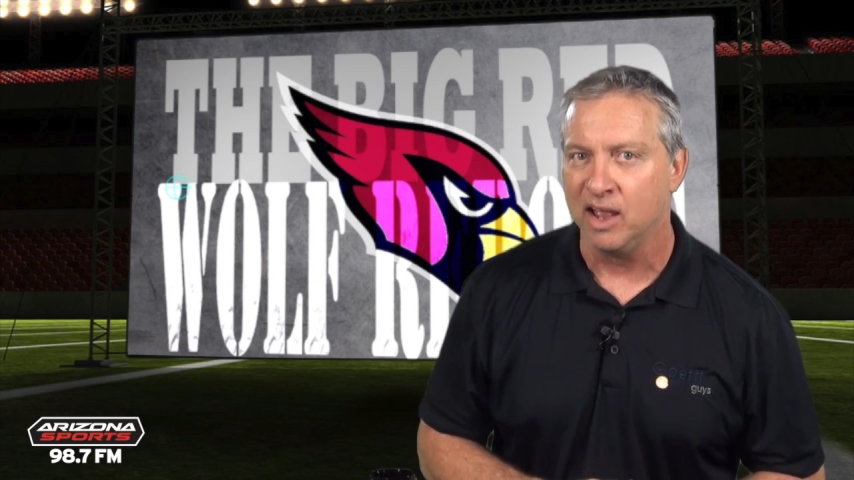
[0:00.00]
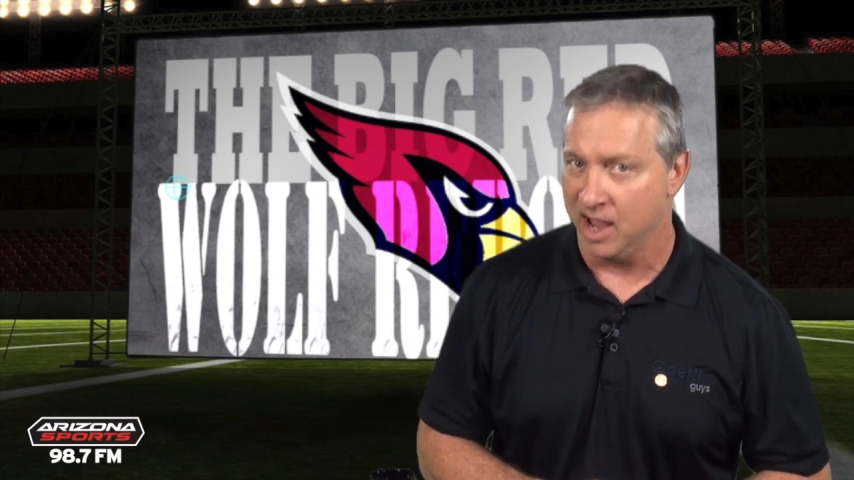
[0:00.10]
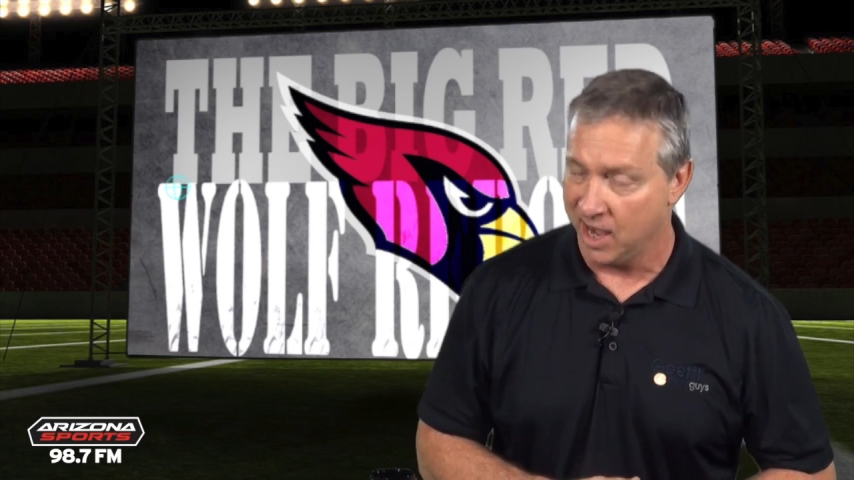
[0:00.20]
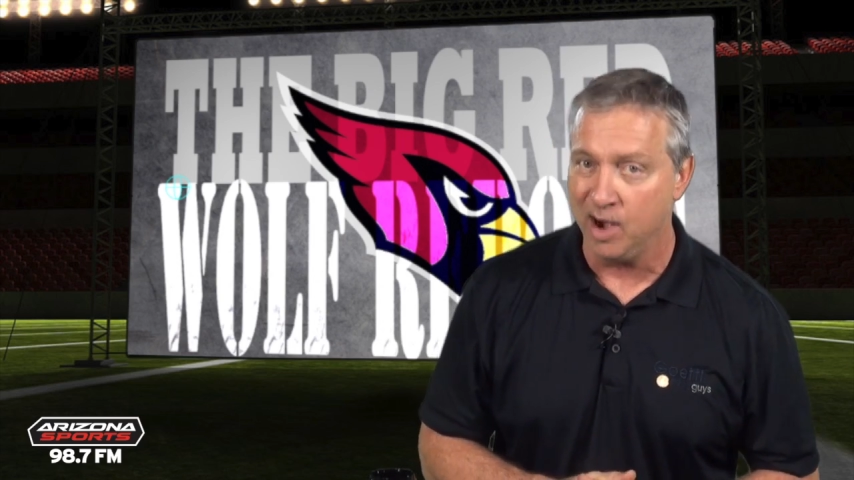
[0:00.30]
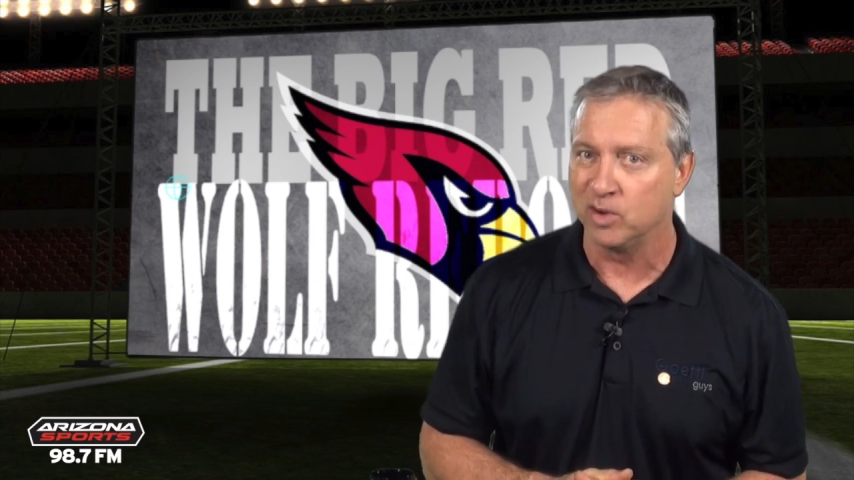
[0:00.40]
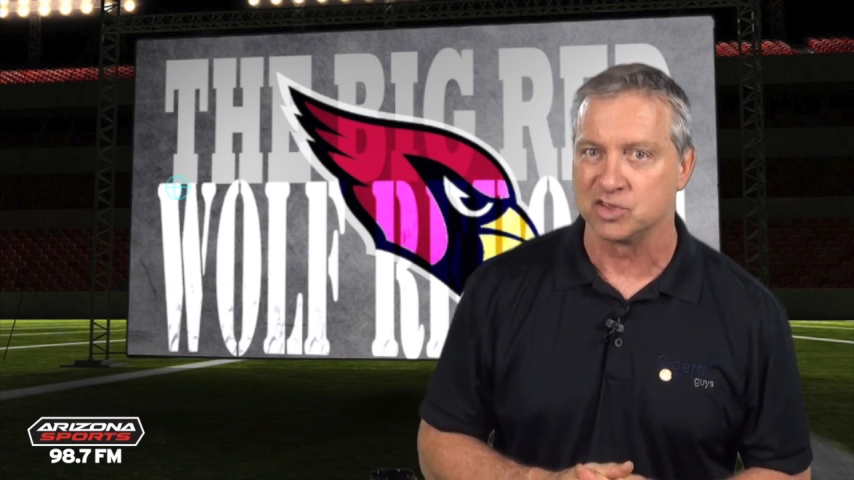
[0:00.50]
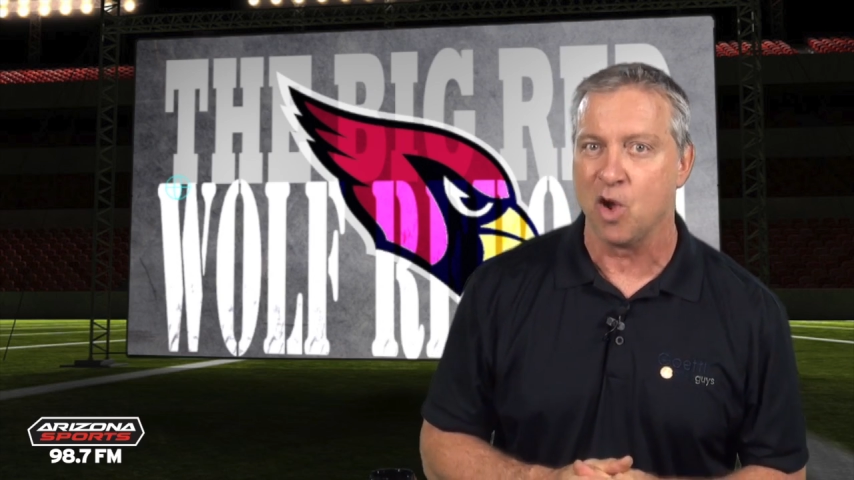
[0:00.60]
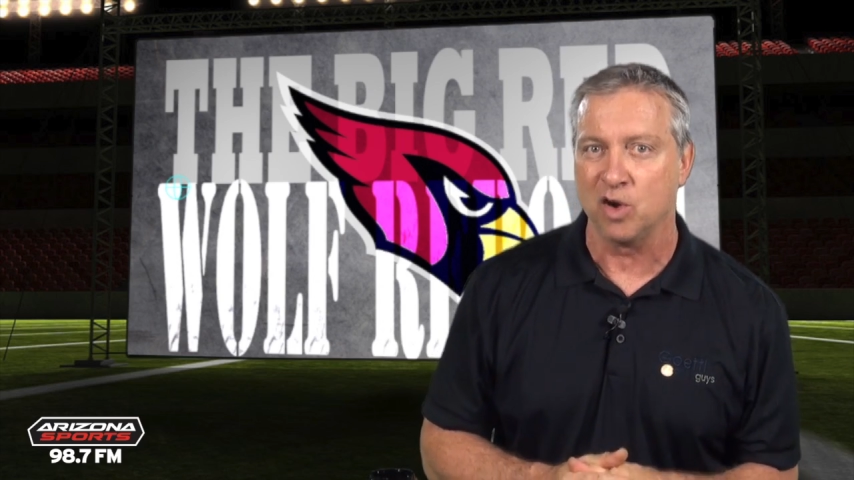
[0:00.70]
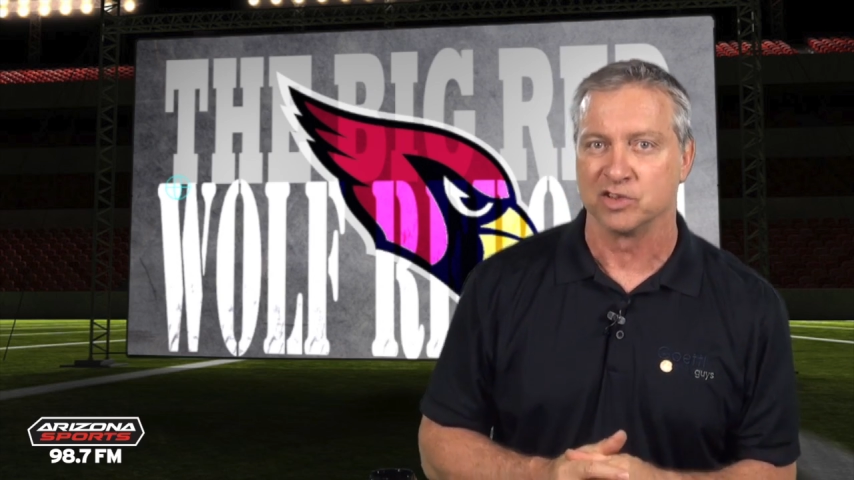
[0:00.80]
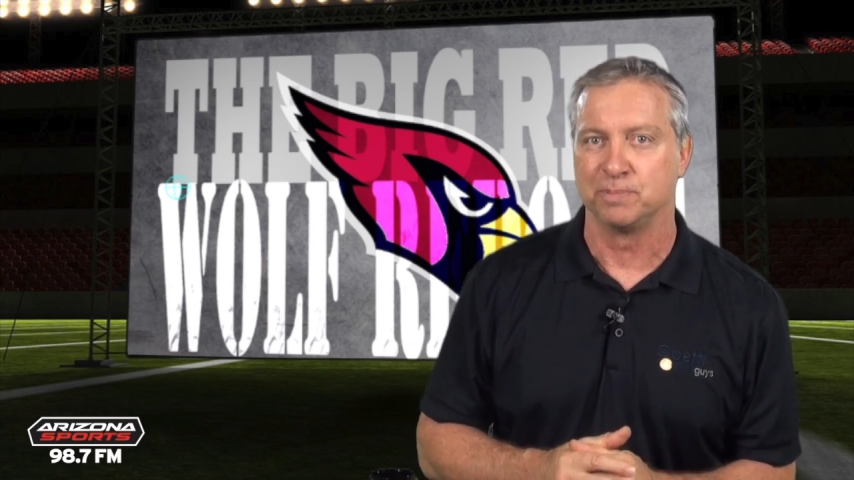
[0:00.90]
and
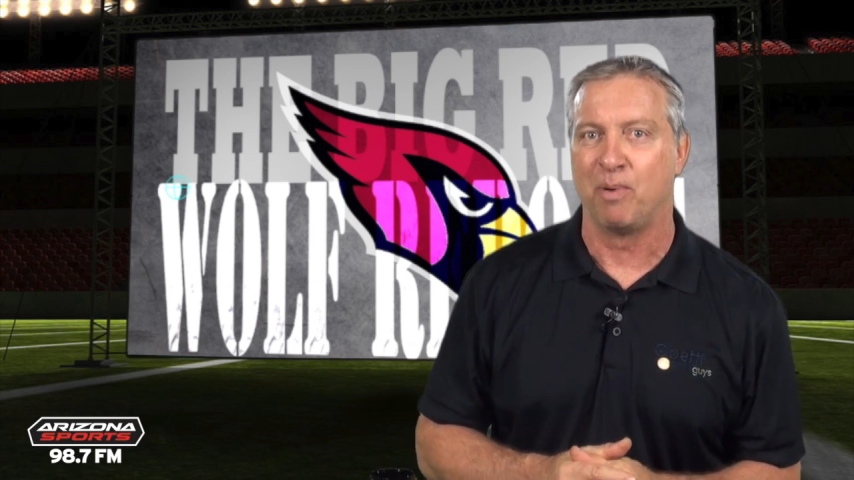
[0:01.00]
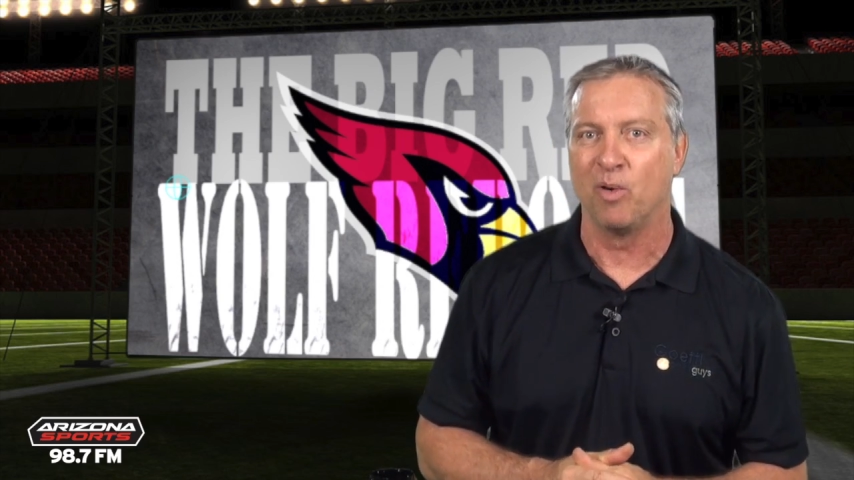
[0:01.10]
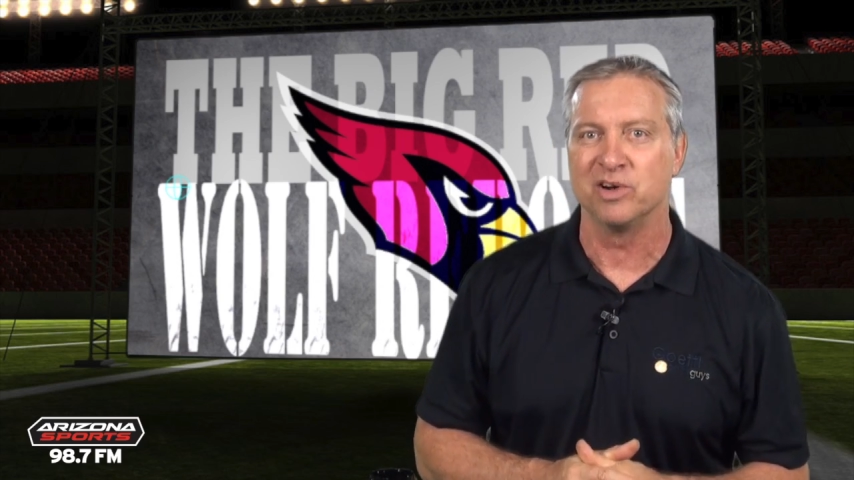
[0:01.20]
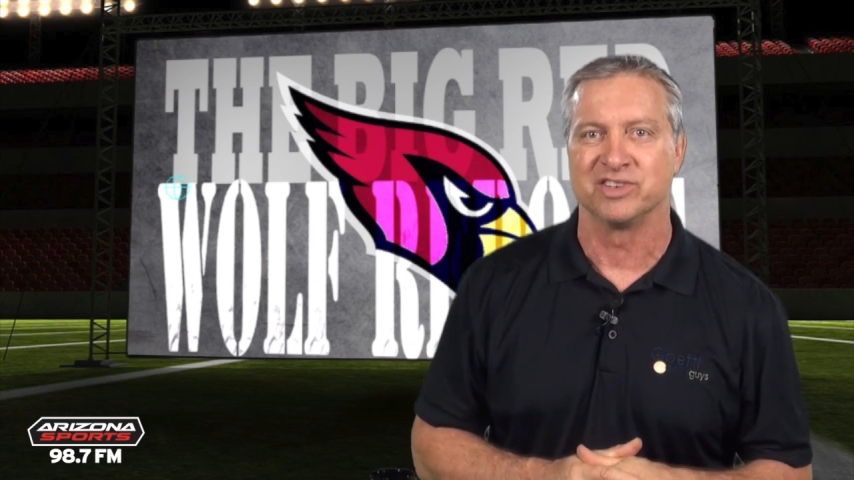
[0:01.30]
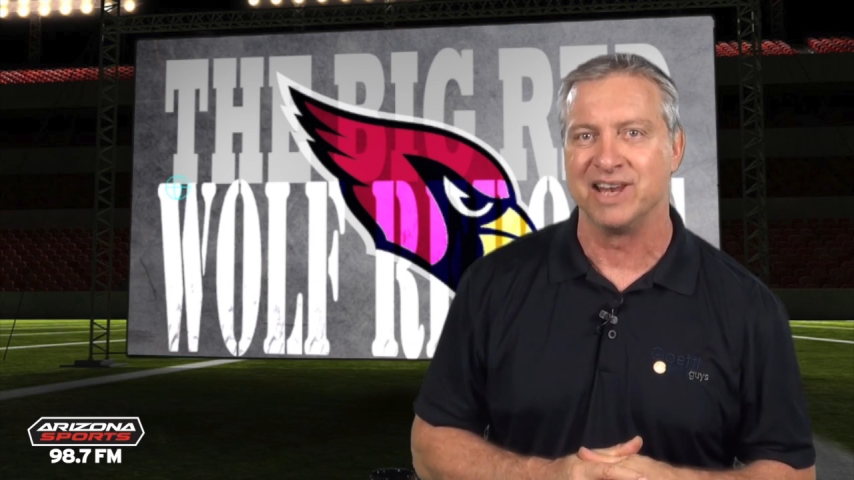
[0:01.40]
Arizona Sports